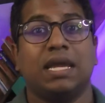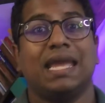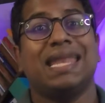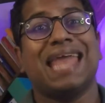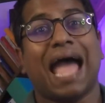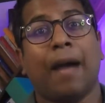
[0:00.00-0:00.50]

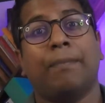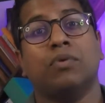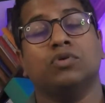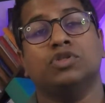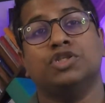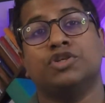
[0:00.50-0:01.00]
in
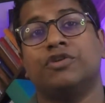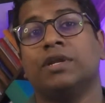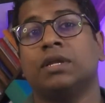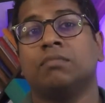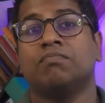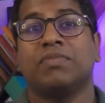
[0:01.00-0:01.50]
Apple
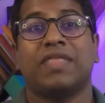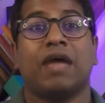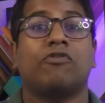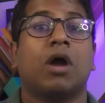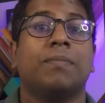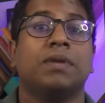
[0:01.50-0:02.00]
during
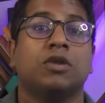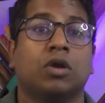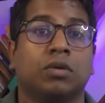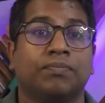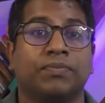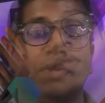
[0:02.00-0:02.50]
their
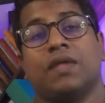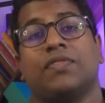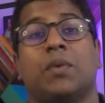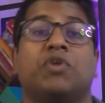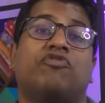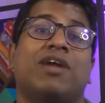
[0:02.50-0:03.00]
IPO,
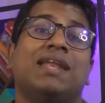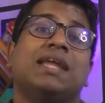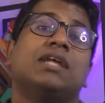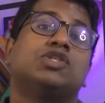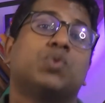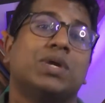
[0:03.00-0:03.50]
they were
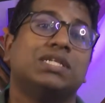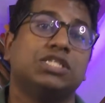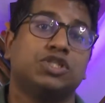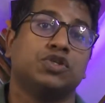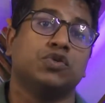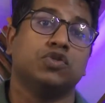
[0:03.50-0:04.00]
trading at
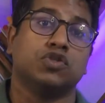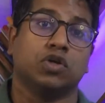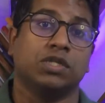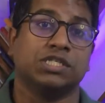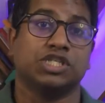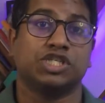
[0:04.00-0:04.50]

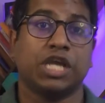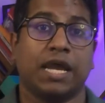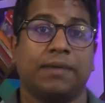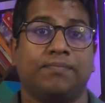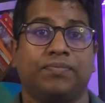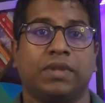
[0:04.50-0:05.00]
$22 a
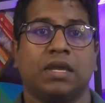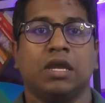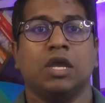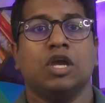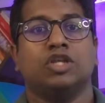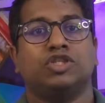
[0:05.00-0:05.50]
share.
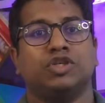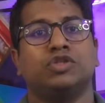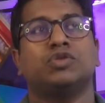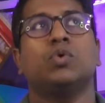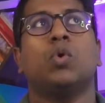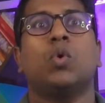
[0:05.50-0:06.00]
Due
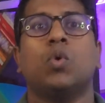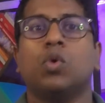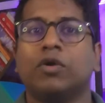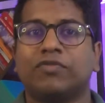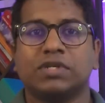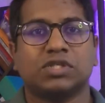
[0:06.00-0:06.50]
to
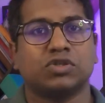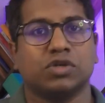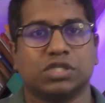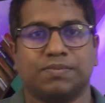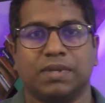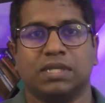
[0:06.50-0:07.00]
all of the
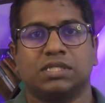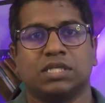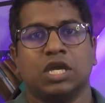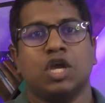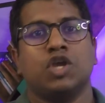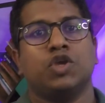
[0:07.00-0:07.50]
stock
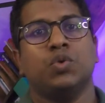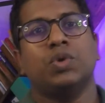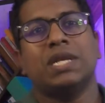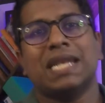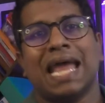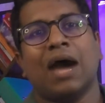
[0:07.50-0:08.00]
splits, you
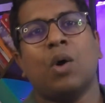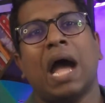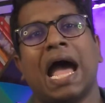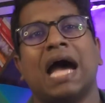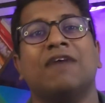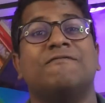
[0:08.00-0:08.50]
would now
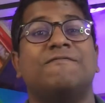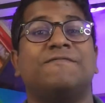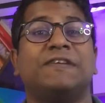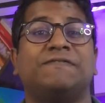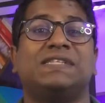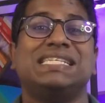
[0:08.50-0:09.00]
have
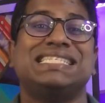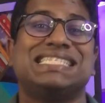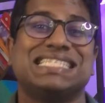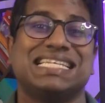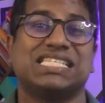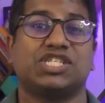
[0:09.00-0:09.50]

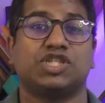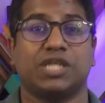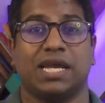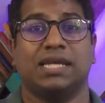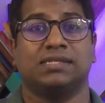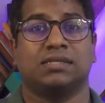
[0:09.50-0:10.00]
56
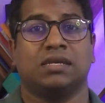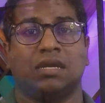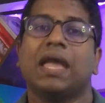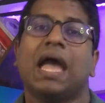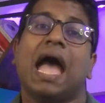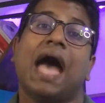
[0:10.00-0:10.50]
shares.
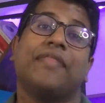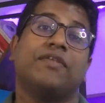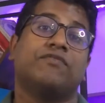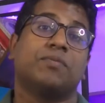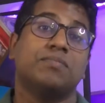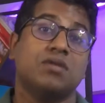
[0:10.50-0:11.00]
And
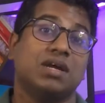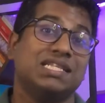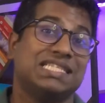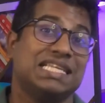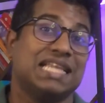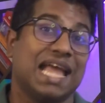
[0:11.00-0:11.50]
then from
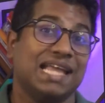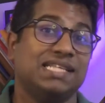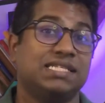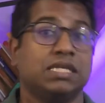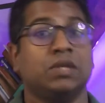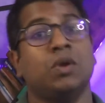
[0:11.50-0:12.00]

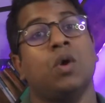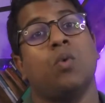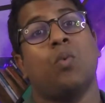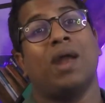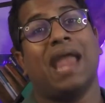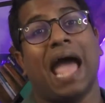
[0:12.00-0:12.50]
1980,
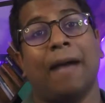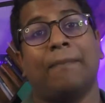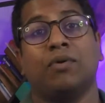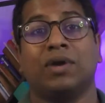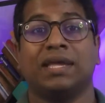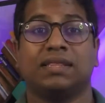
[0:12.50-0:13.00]
when
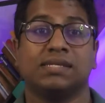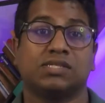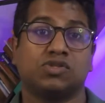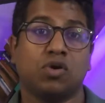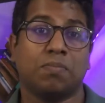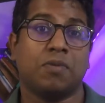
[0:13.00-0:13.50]
Apple hit the
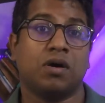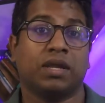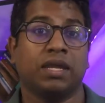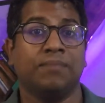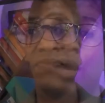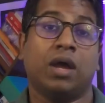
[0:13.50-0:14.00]
stock
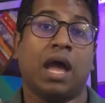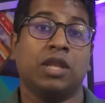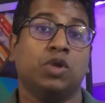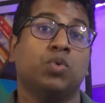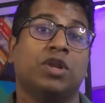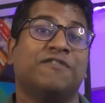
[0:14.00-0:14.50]
market and
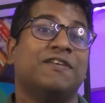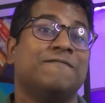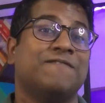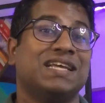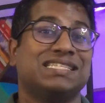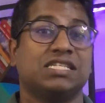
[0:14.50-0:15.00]
you would have
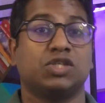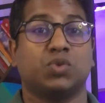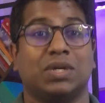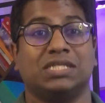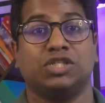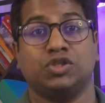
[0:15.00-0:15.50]
invested
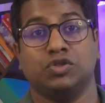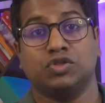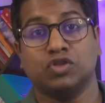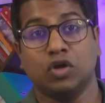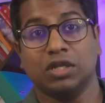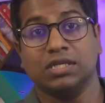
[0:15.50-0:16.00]

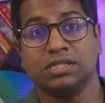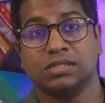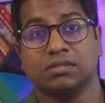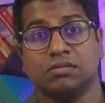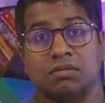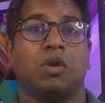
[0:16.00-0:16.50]
$22,
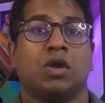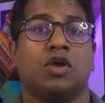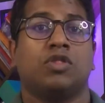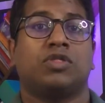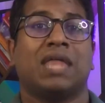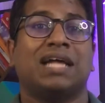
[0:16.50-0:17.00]

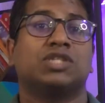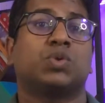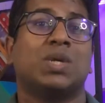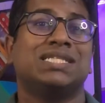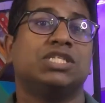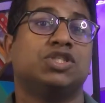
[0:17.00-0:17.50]
that
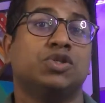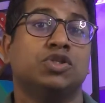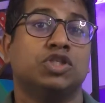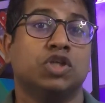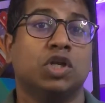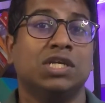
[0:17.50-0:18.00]

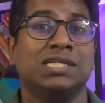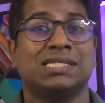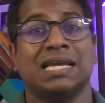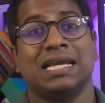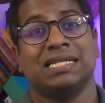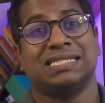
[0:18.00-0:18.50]

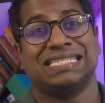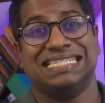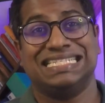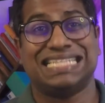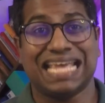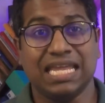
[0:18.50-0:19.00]
$22
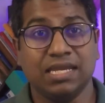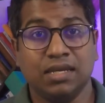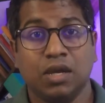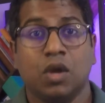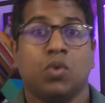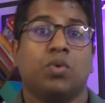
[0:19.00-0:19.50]
today
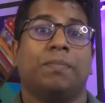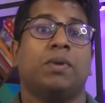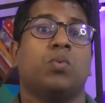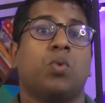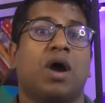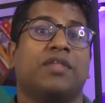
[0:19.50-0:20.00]
would be
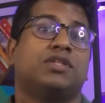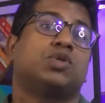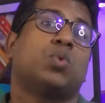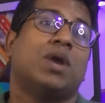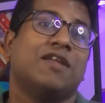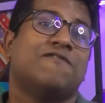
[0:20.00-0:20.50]
worth
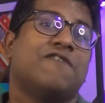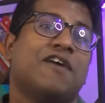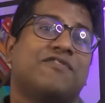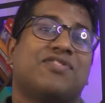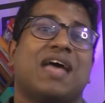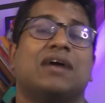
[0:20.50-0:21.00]

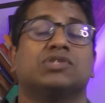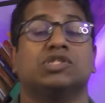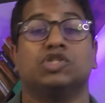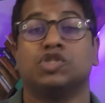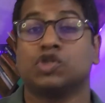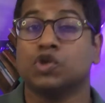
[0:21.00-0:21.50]

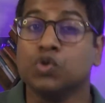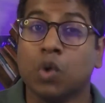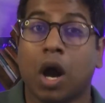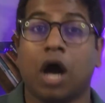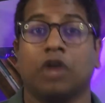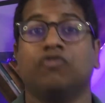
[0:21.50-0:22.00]

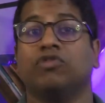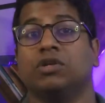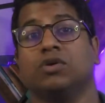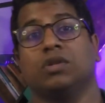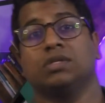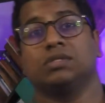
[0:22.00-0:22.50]

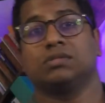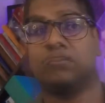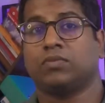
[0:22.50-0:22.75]
$25,200,